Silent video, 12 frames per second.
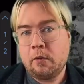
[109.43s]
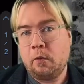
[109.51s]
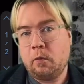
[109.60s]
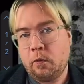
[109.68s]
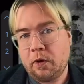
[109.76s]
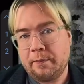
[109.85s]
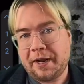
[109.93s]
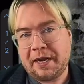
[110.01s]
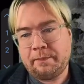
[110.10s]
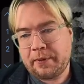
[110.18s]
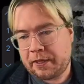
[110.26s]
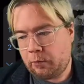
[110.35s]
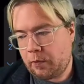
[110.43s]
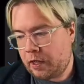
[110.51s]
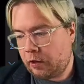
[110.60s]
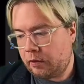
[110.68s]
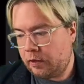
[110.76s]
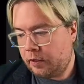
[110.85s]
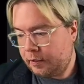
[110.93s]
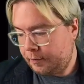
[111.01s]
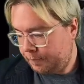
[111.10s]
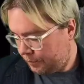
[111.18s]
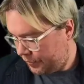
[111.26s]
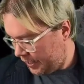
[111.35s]
What might be? Well,
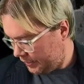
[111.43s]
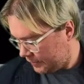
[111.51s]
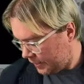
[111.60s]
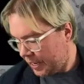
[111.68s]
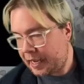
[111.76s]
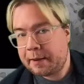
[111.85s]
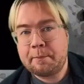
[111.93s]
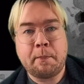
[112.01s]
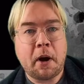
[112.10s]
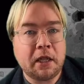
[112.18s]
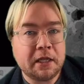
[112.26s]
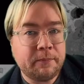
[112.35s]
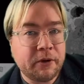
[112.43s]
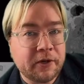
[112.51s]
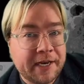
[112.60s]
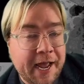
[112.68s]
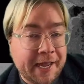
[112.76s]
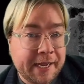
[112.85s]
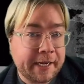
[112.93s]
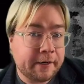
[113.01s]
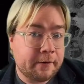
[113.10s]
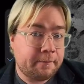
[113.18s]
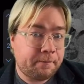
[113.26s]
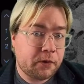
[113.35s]
things like polybutadiene
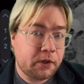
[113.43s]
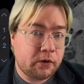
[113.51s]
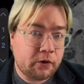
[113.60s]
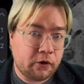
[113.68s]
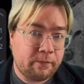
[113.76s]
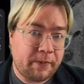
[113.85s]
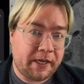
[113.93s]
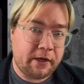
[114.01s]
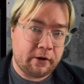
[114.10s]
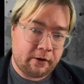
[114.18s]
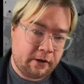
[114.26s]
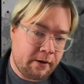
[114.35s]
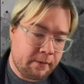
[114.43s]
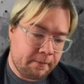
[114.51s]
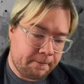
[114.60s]
could be good.